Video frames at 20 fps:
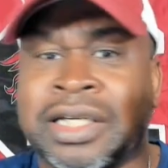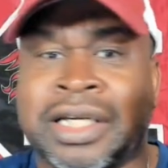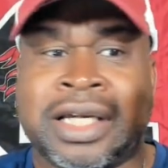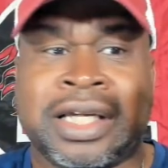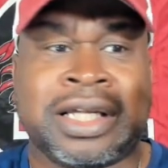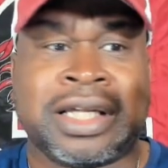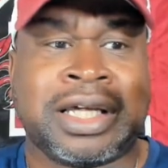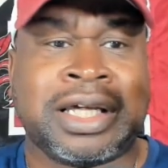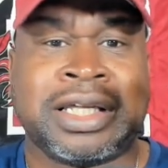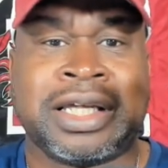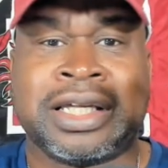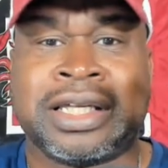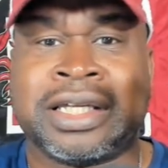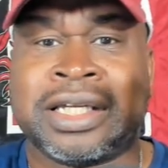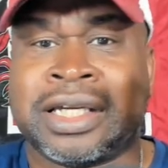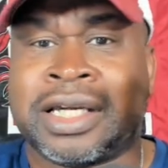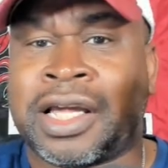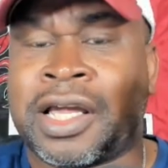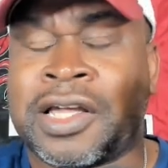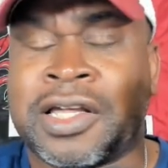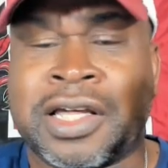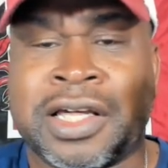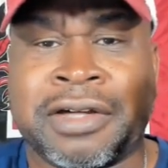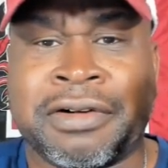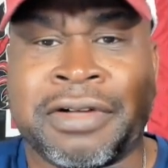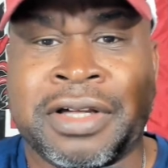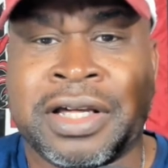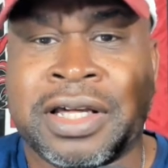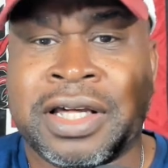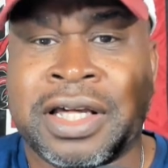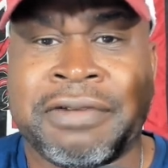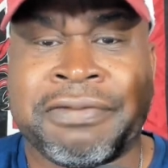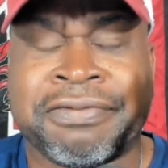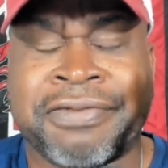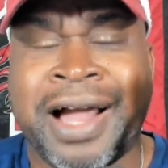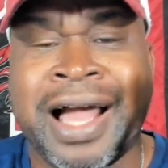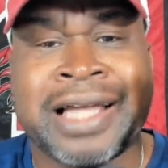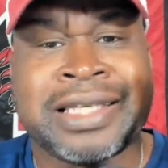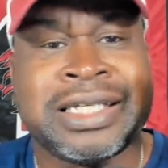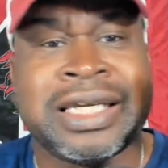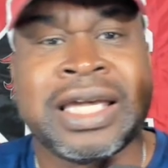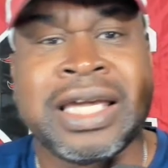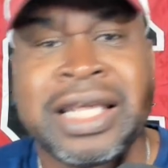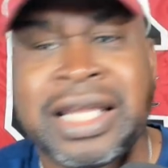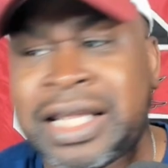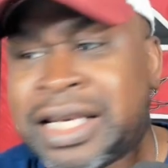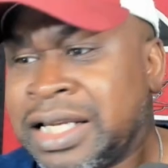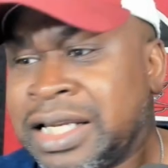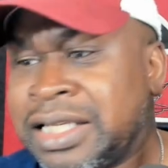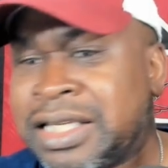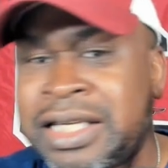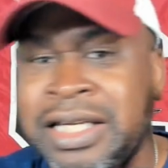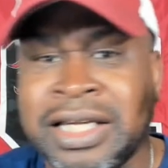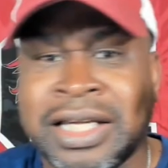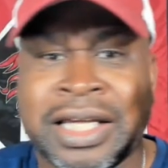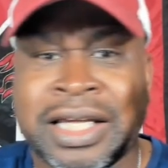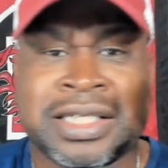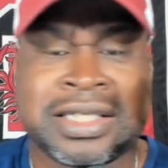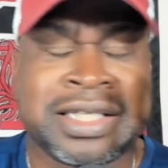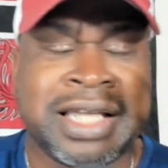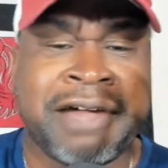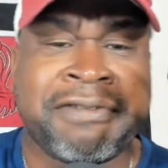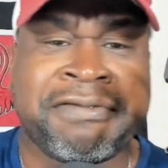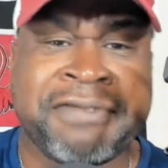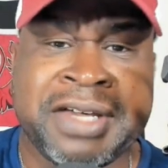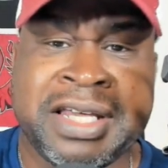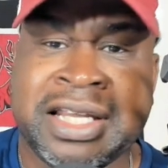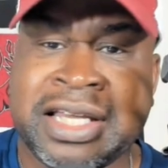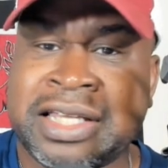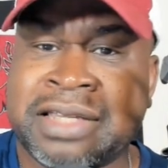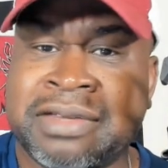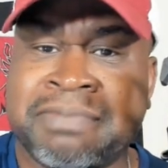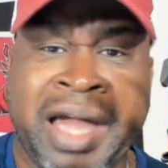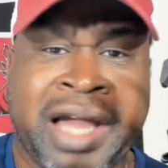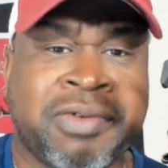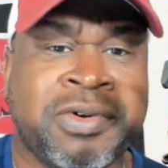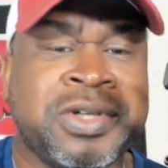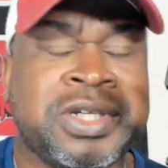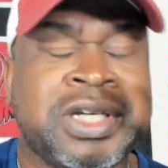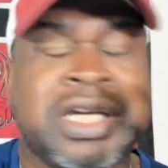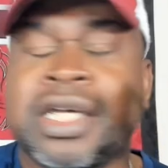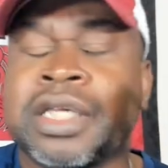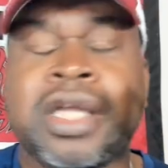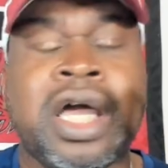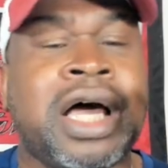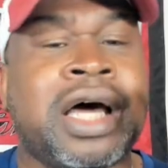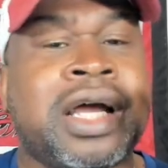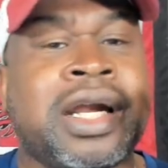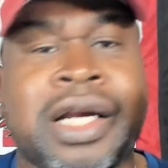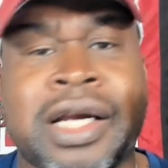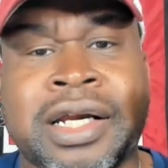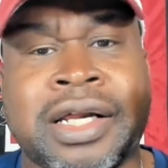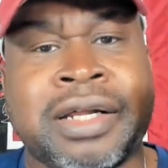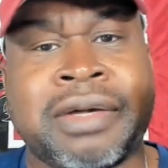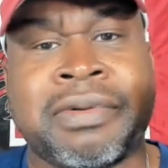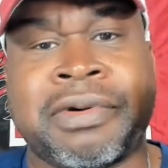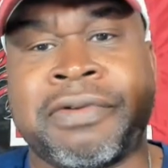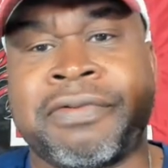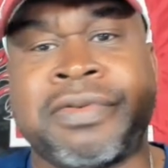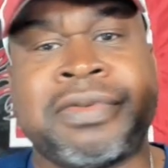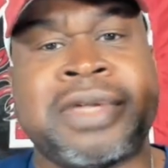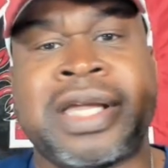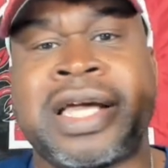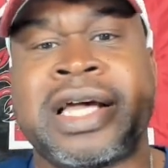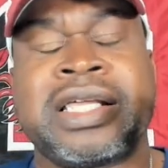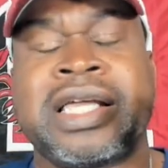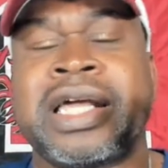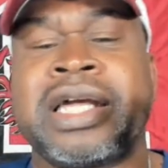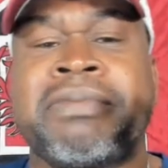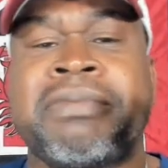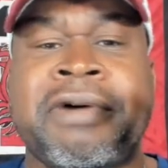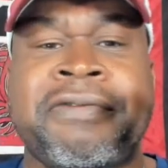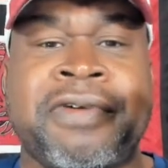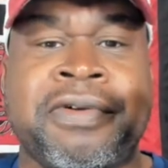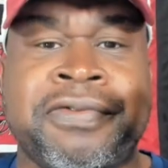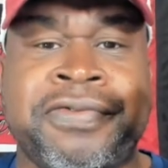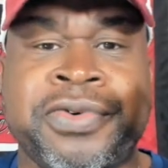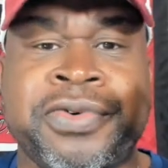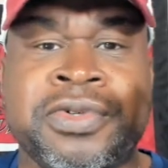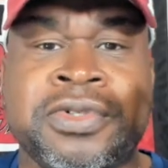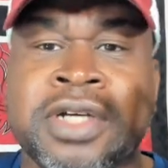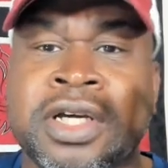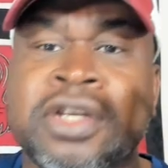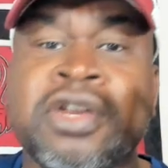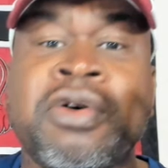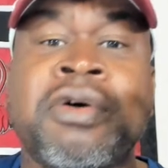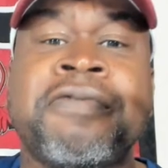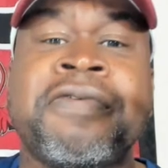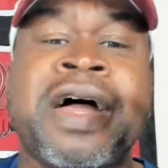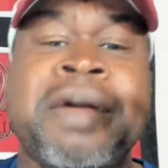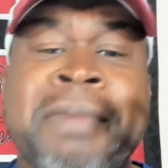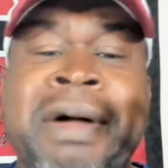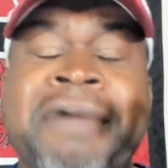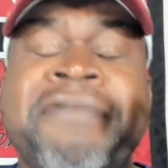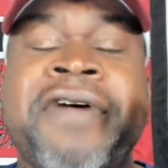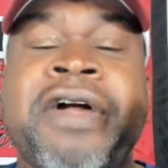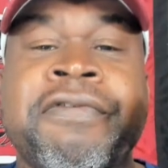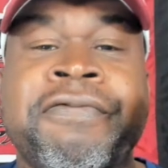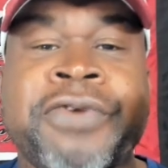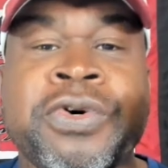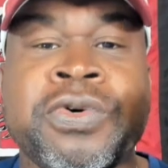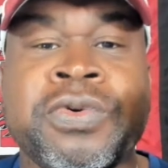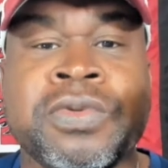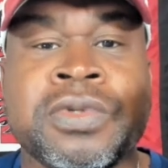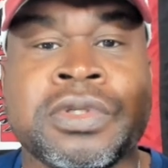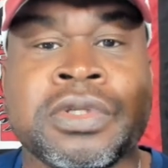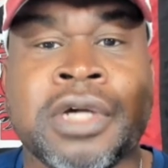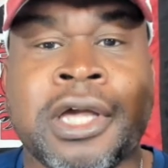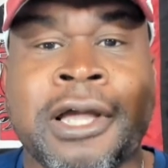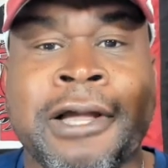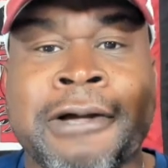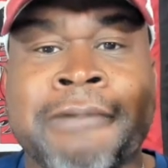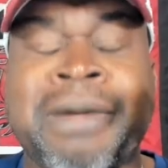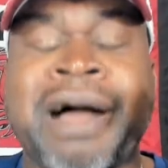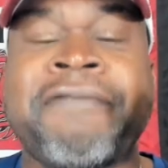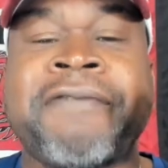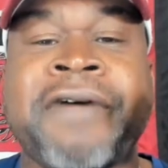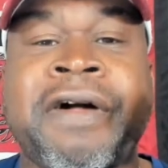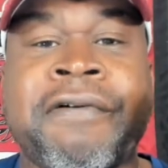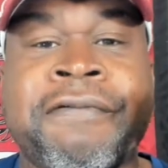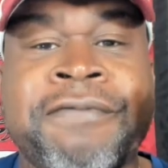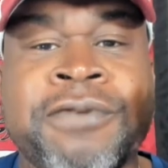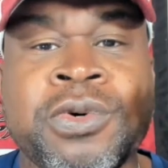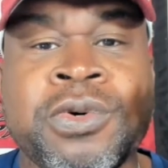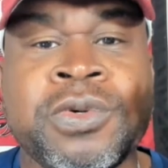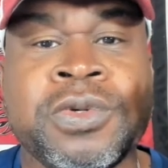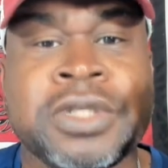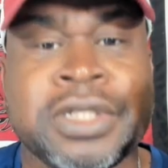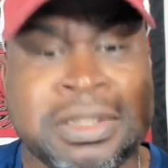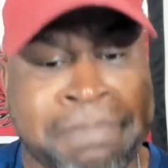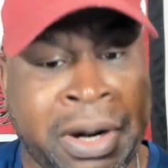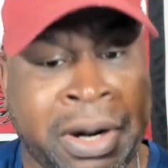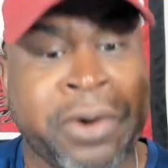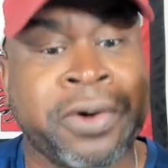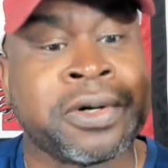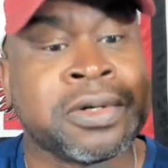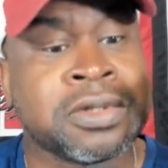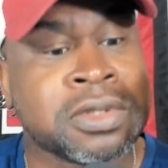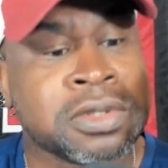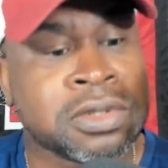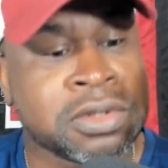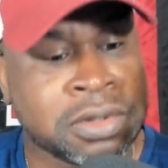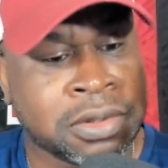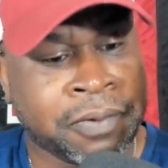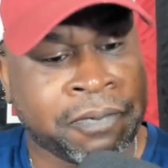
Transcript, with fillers: and and, and, and, fried chicken and, and stuffing and macaroni and No, no, no, that, that ain't my favorite foods. No, in fact, my favorite foods, my favorite foods is burgers.